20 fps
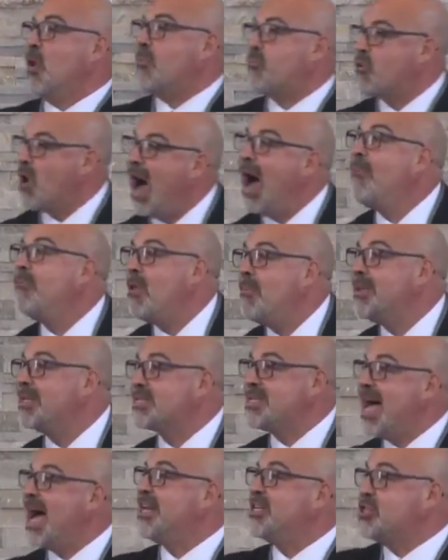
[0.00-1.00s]
The problem
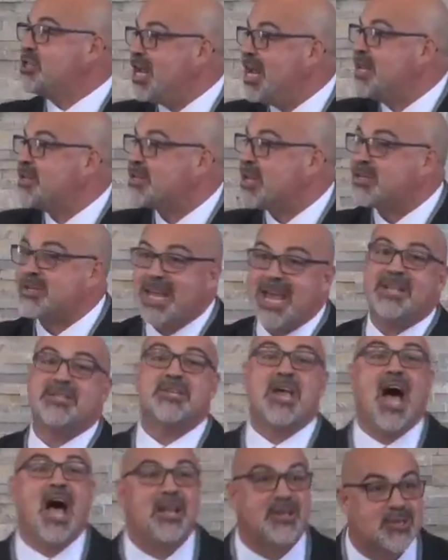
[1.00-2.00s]
is not Jesus,
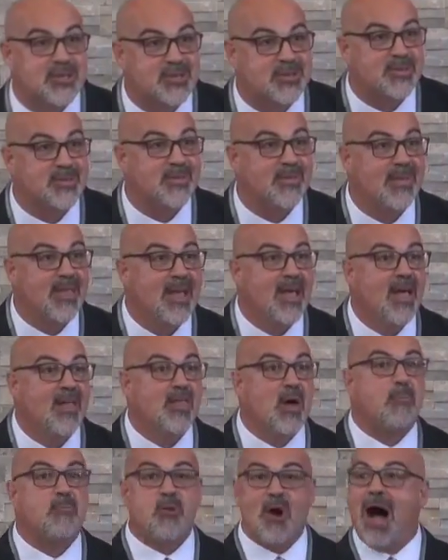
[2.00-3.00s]
it's us.
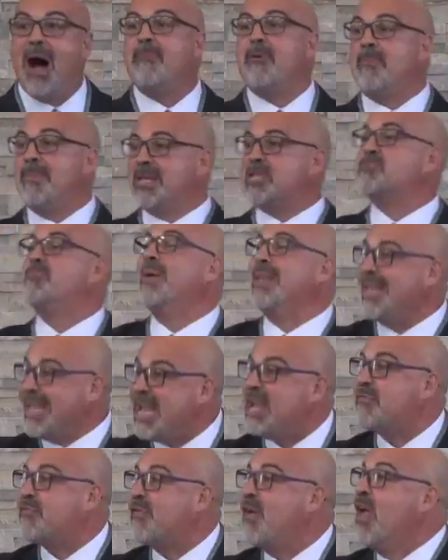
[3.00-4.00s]
The problem is
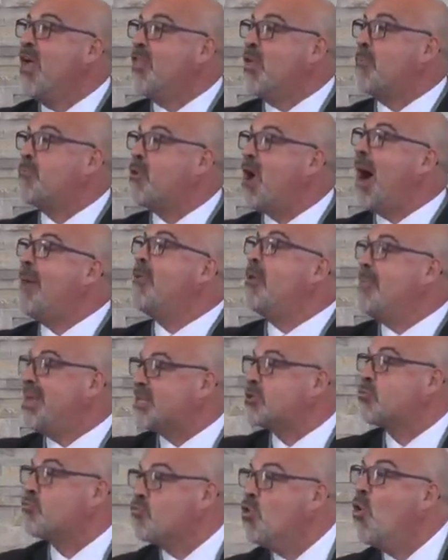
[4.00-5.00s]
belief. The
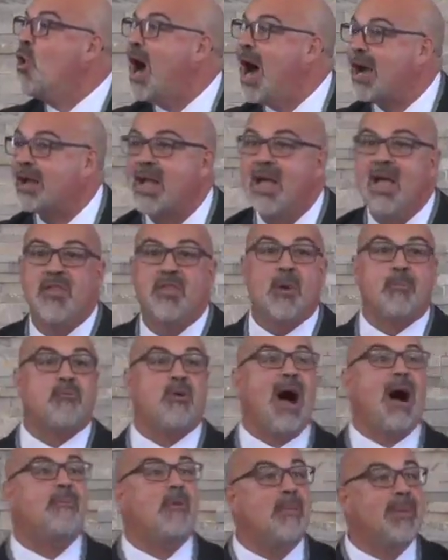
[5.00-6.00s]
problem is ruach. The
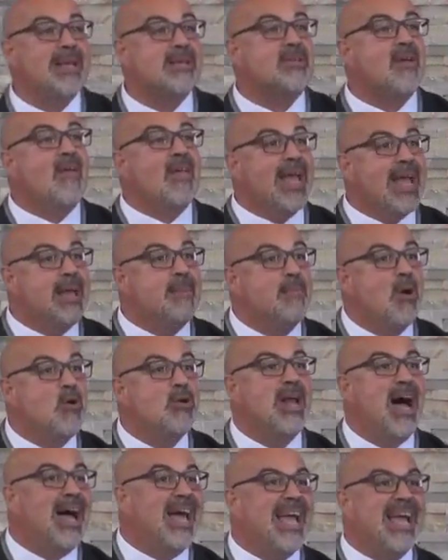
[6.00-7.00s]
problem is
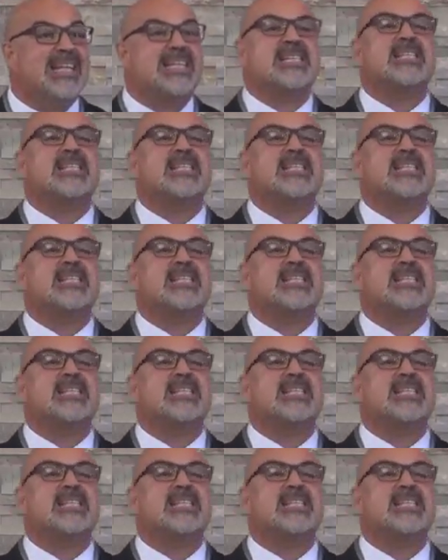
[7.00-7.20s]
emunah.